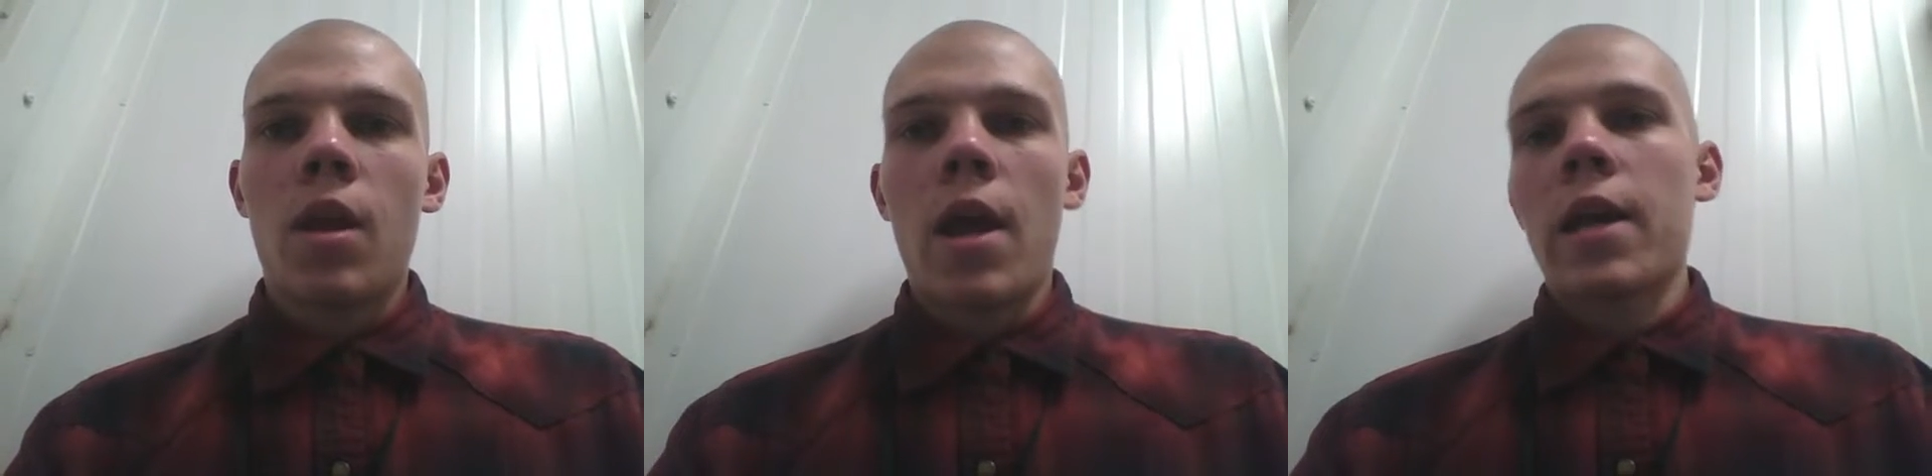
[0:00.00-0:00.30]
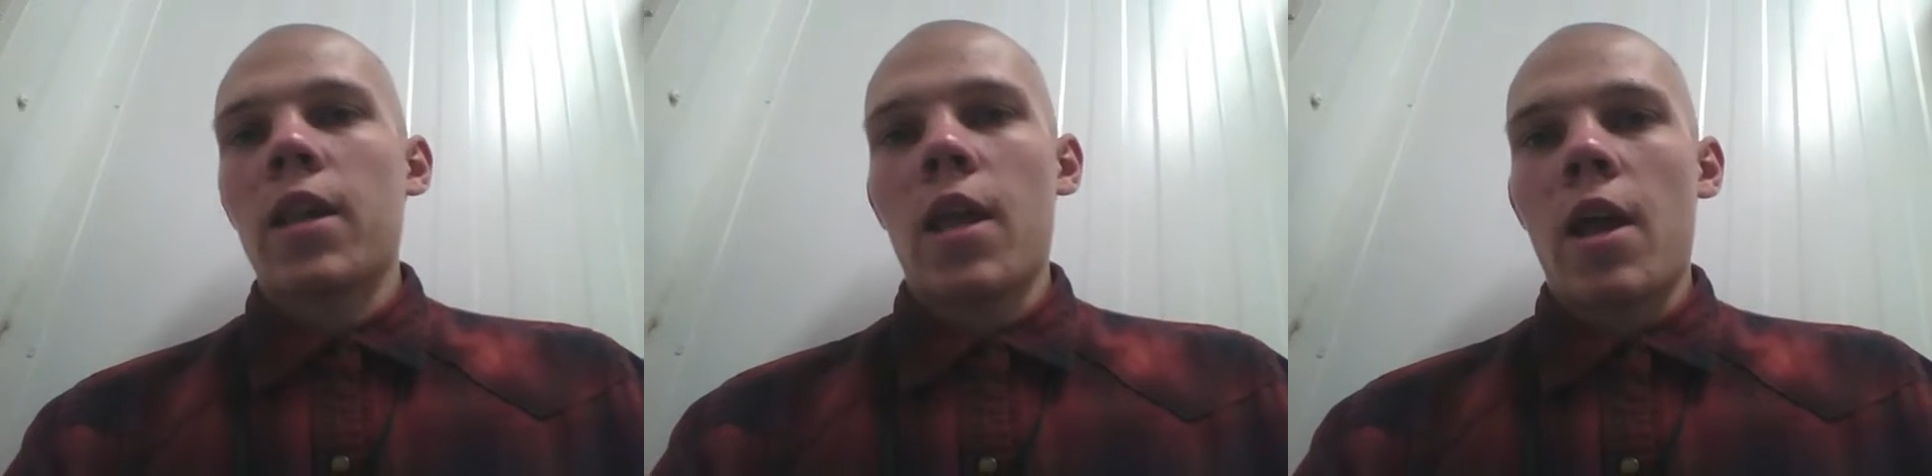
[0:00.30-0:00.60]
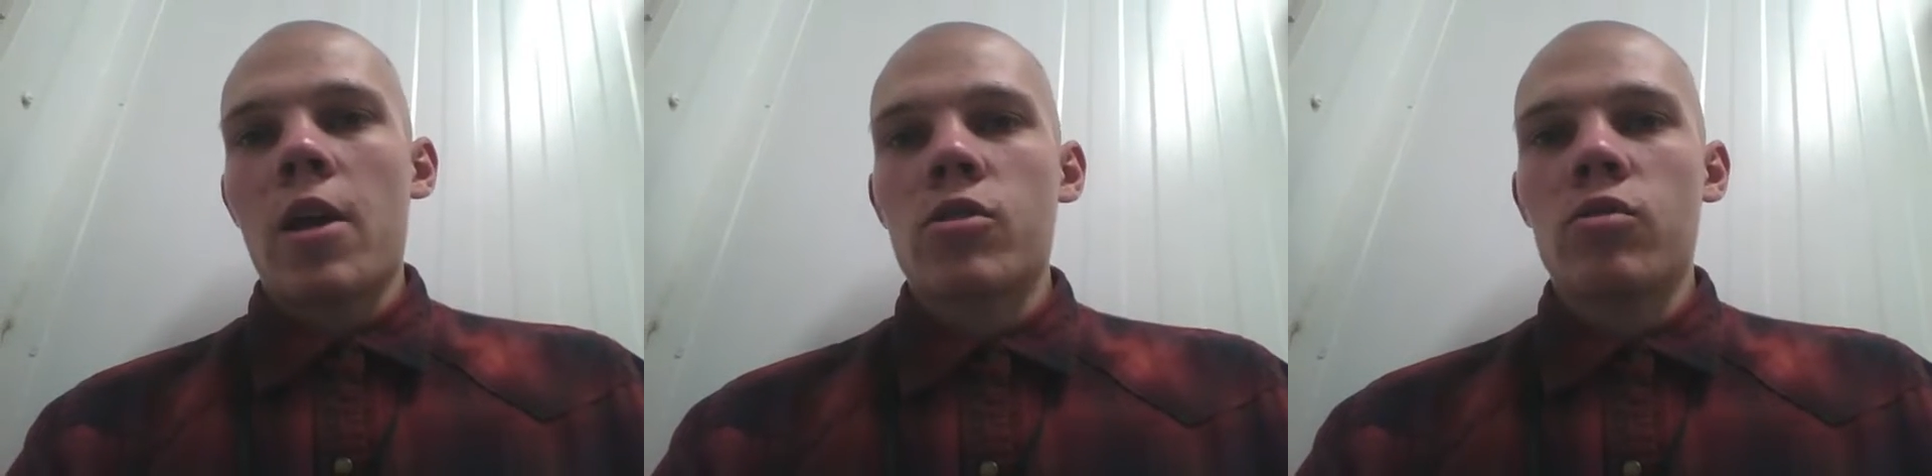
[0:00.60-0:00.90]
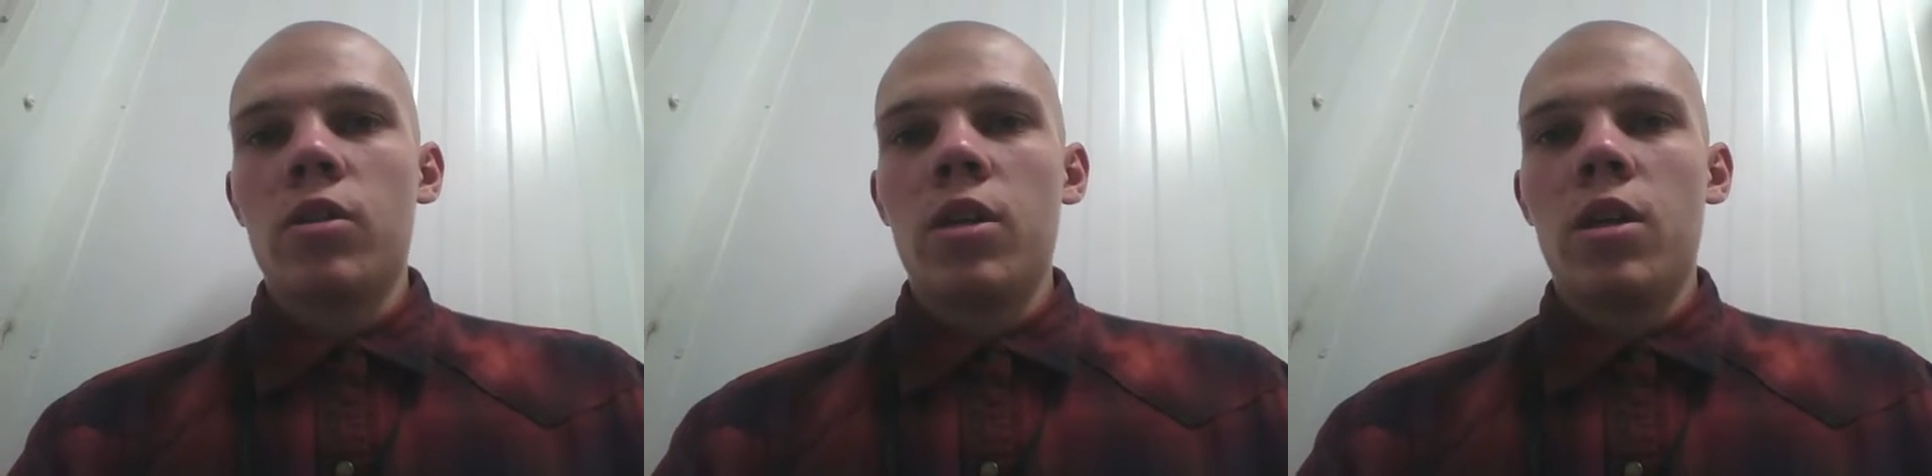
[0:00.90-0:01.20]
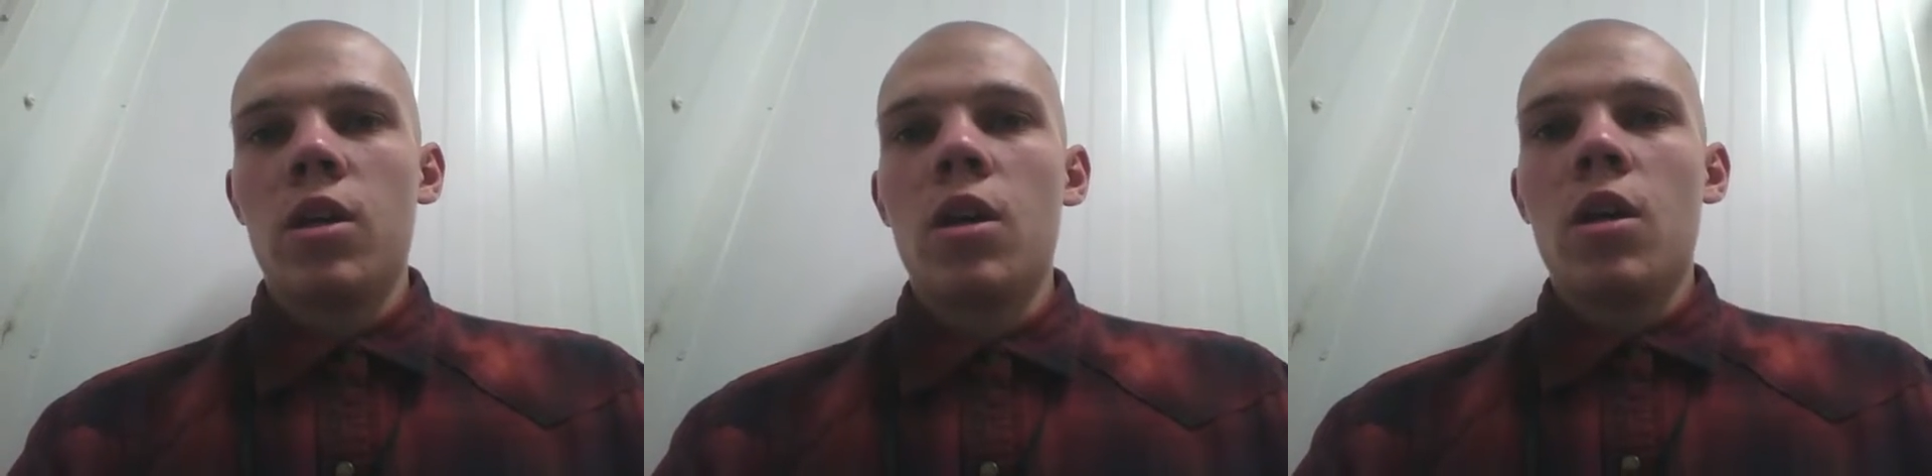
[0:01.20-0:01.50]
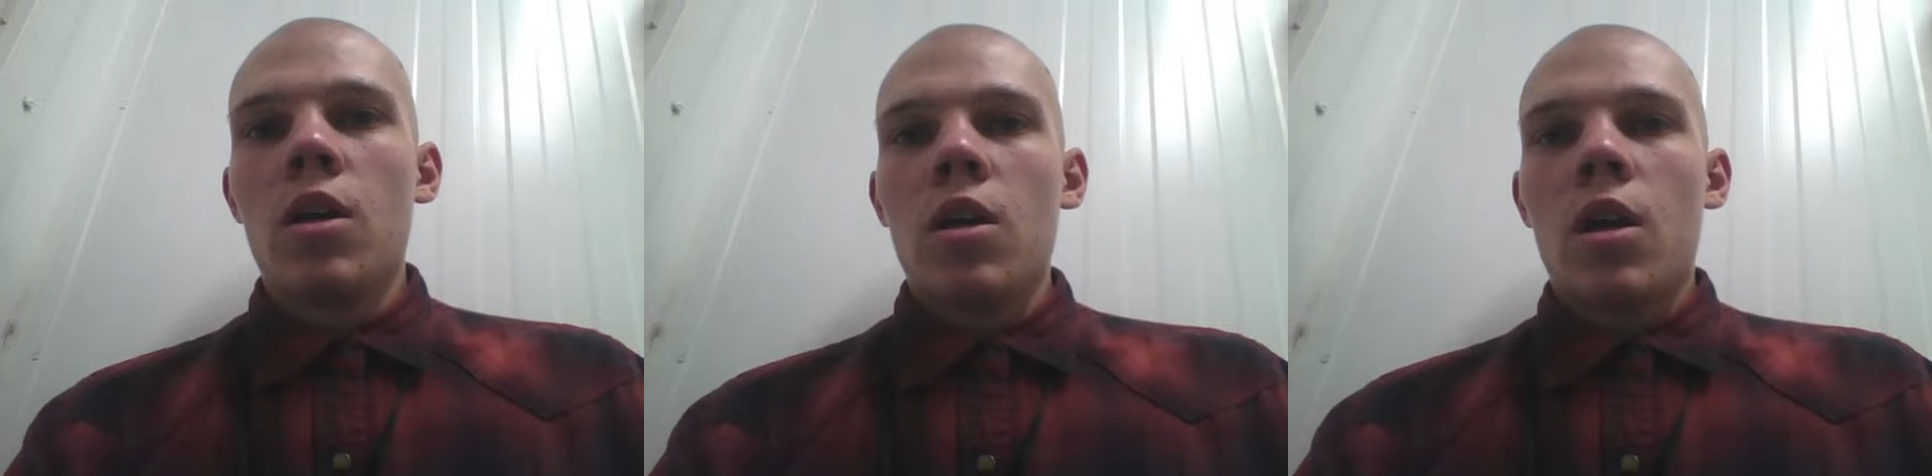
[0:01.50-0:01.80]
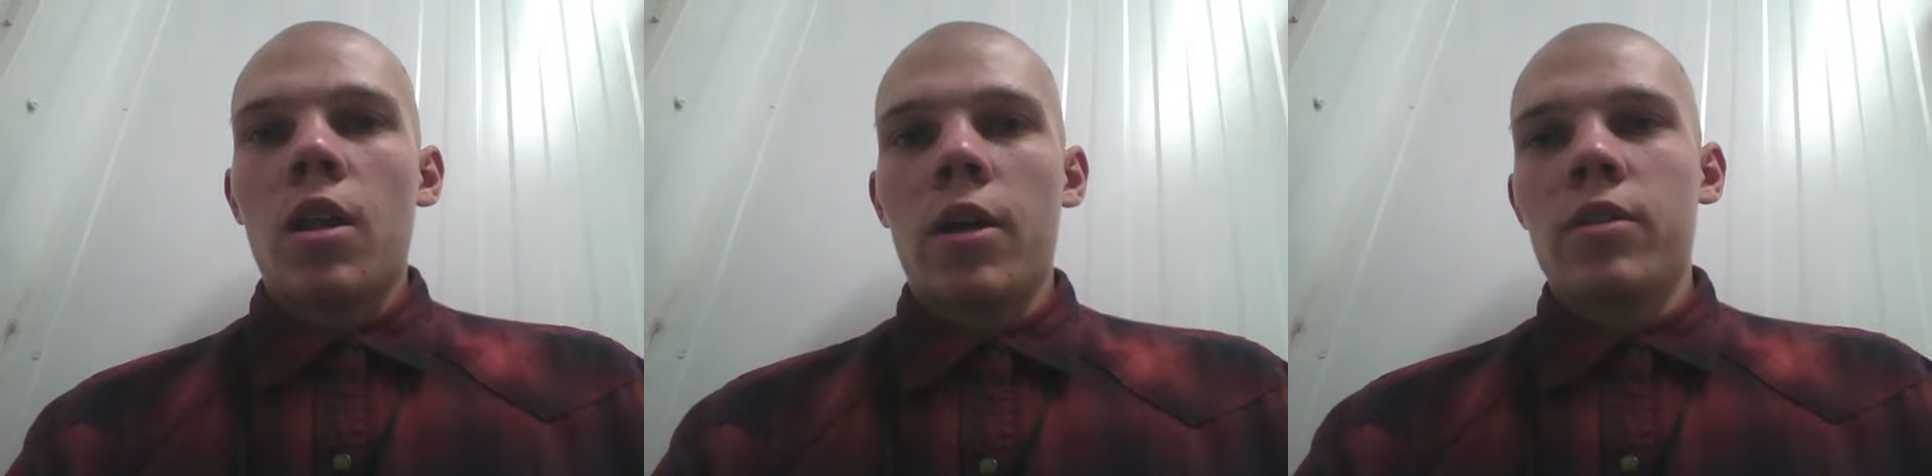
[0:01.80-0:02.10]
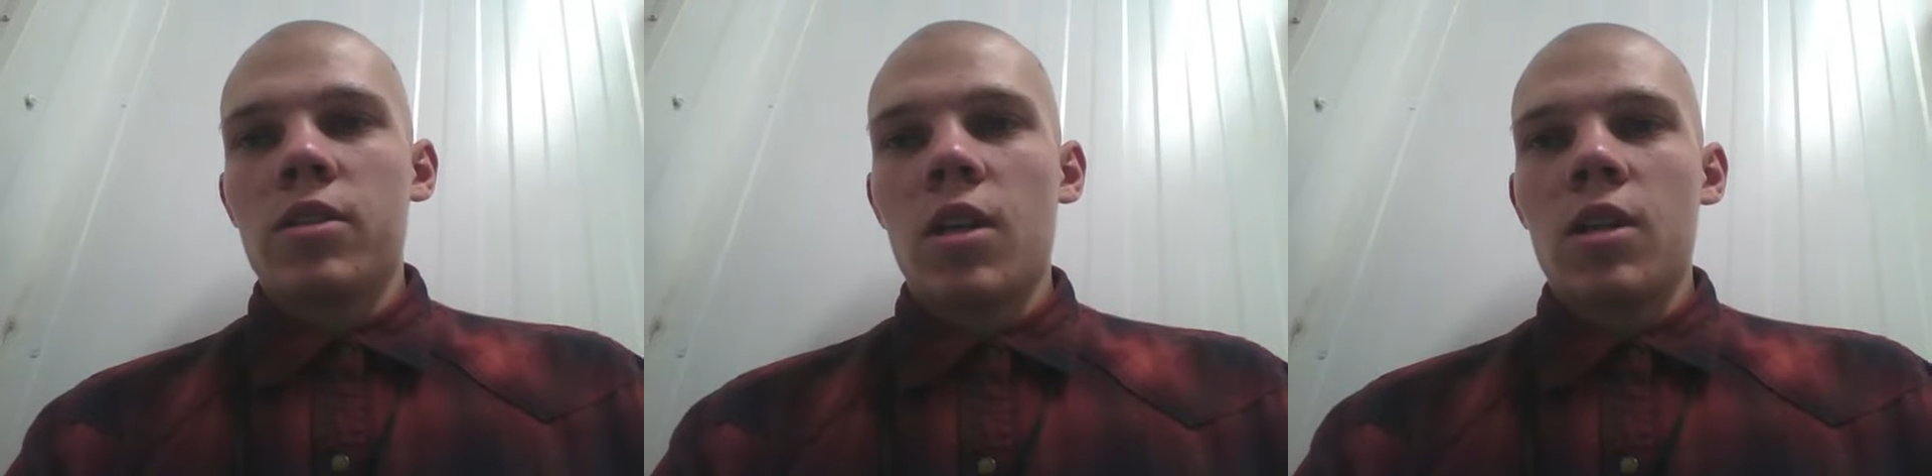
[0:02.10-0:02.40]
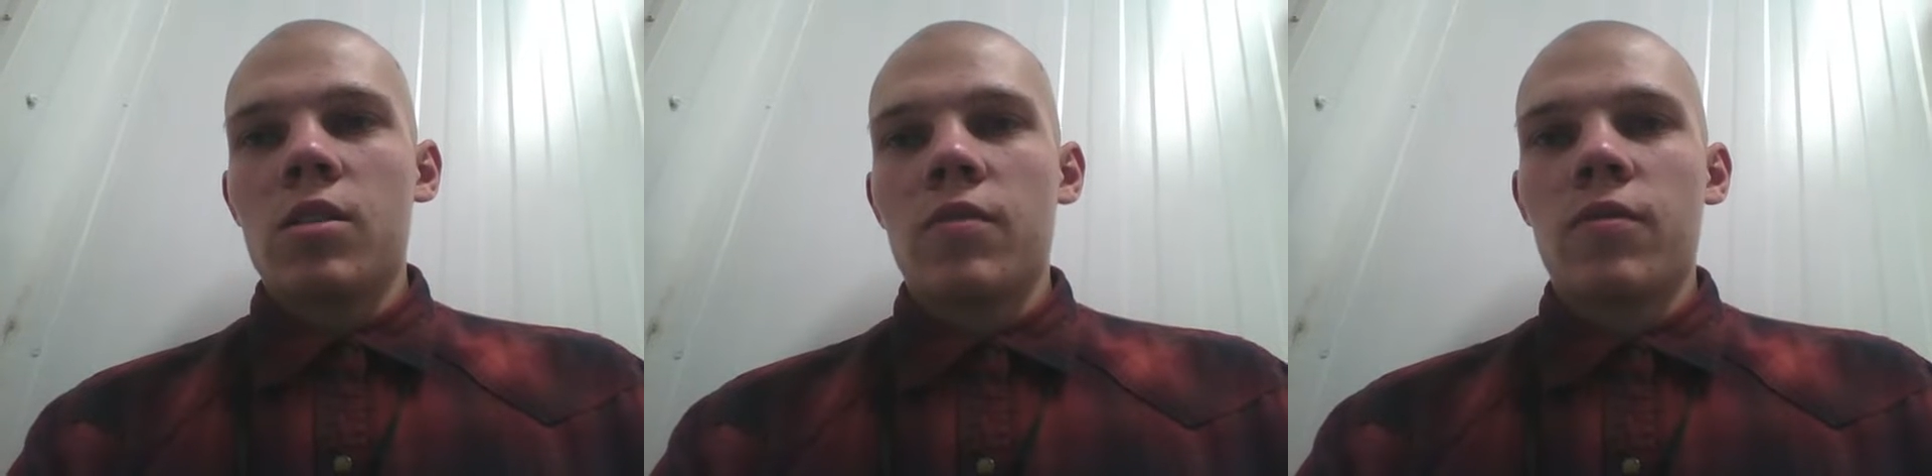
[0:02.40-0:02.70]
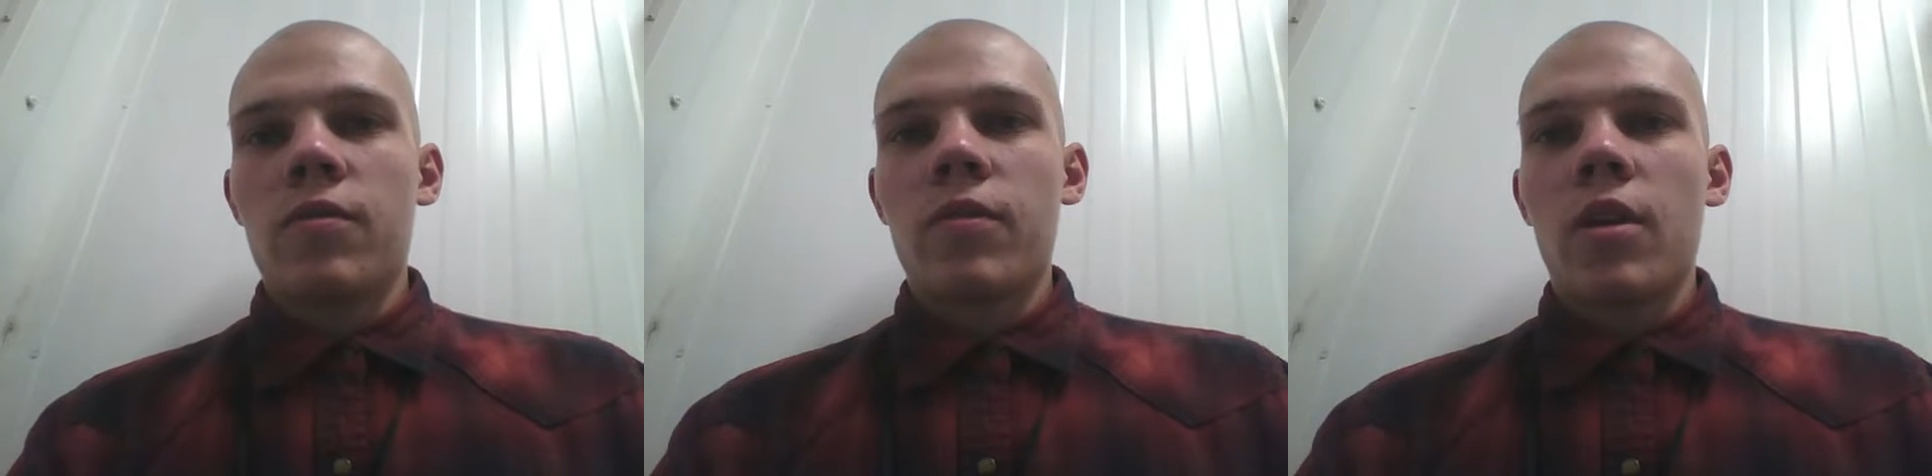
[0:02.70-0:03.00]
act that actually allowed the states of